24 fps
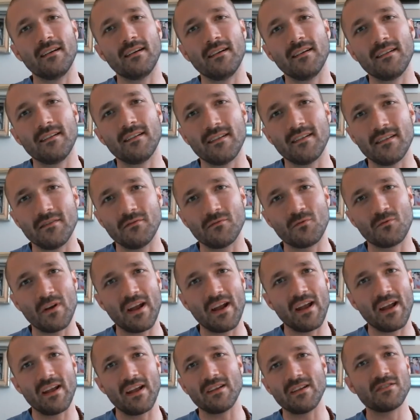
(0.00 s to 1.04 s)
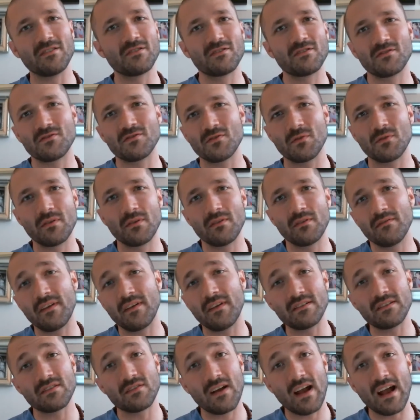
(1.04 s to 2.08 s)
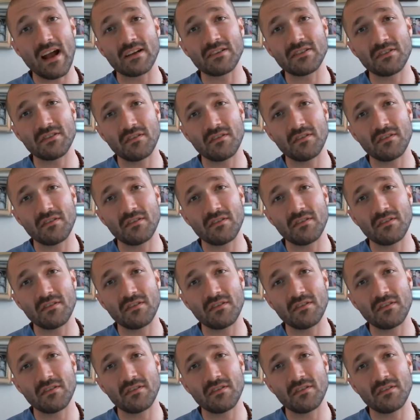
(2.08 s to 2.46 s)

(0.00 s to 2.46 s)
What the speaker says: enraged sort of interaction, the